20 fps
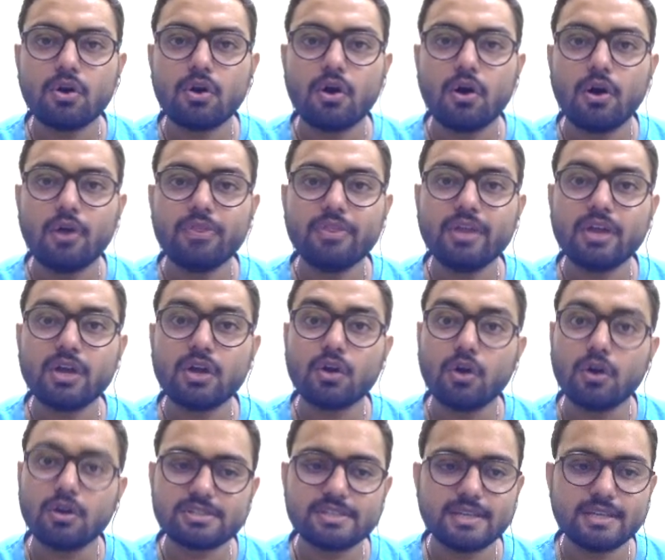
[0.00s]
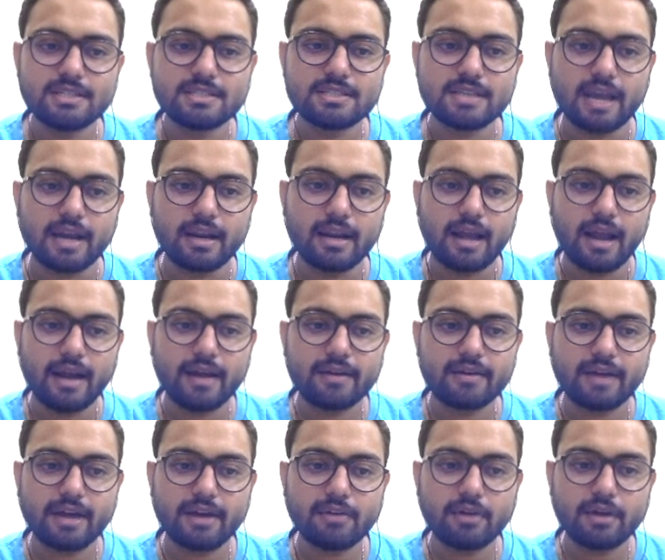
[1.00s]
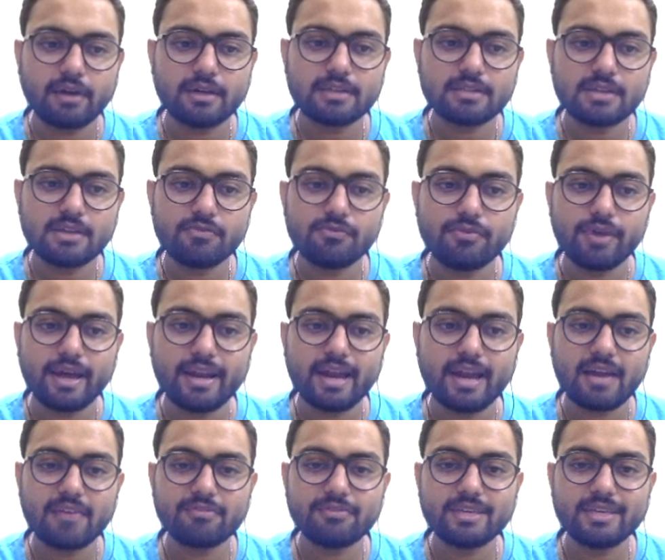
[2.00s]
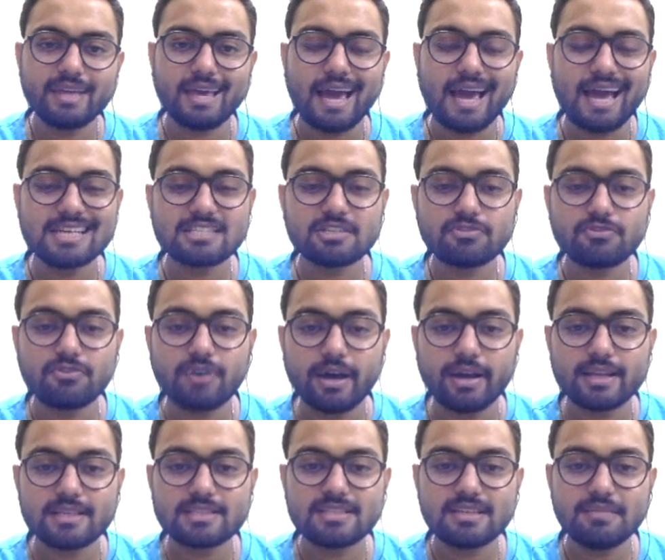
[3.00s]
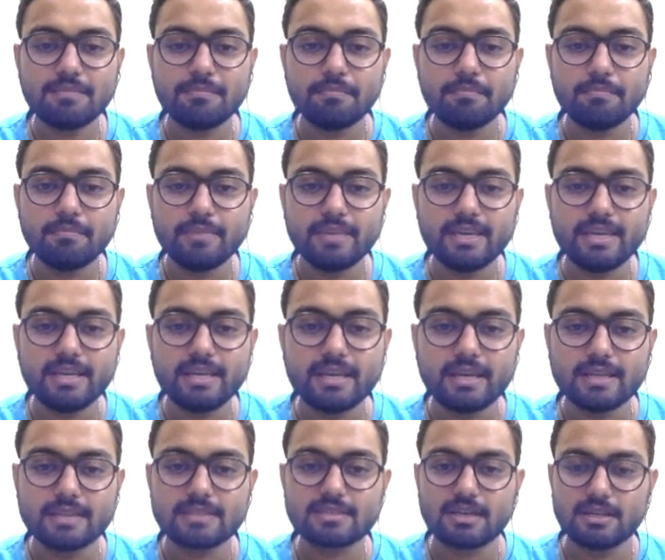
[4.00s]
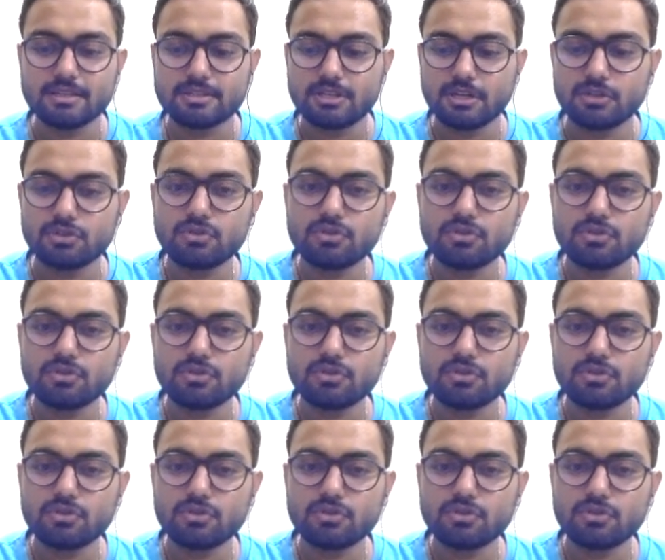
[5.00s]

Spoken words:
on the Gaussian channel and try to understand where are we as far as the mean is concerned.